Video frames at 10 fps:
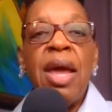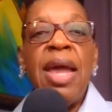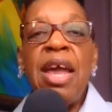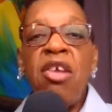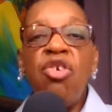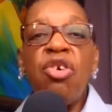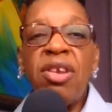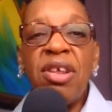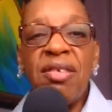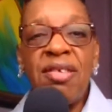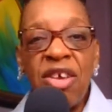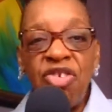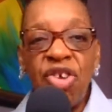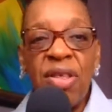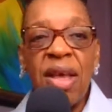in your
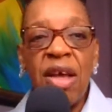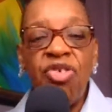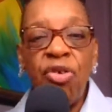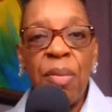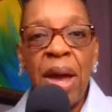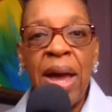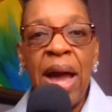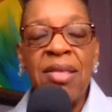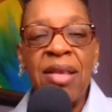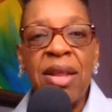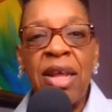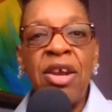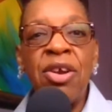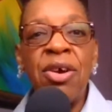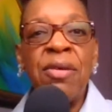decisions that you make as a
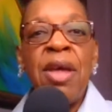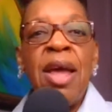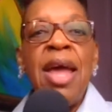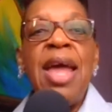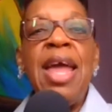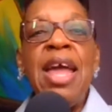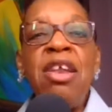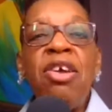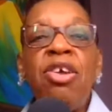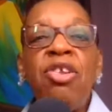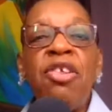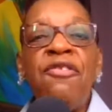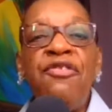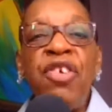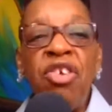leader, in the
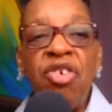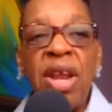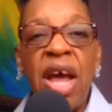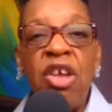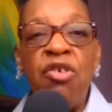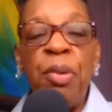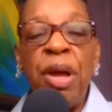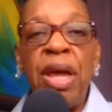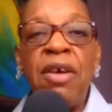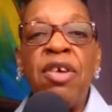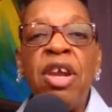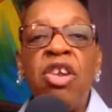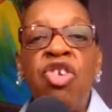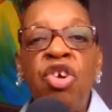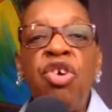vision that you've been given?
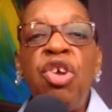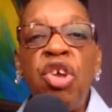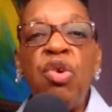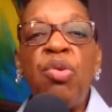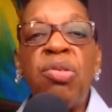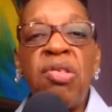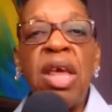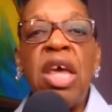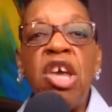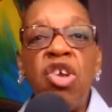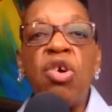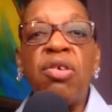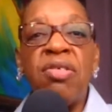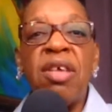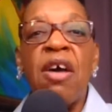Do you see
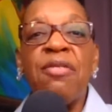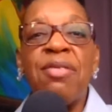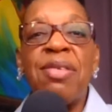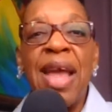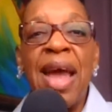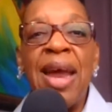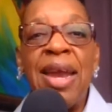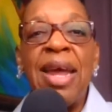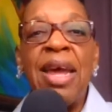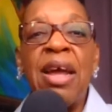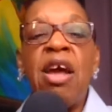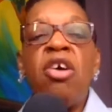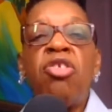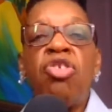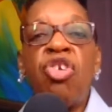yourself standing
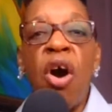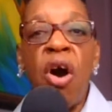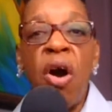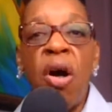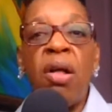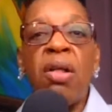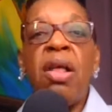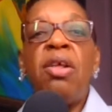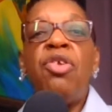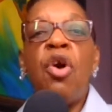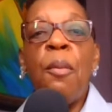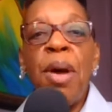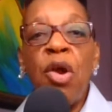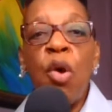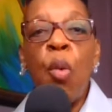tall no
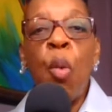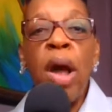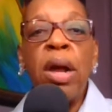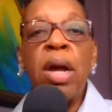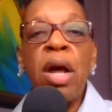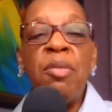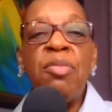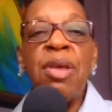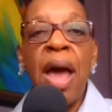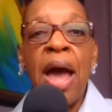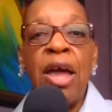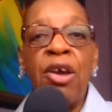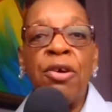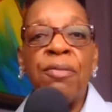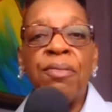matter what comes at you?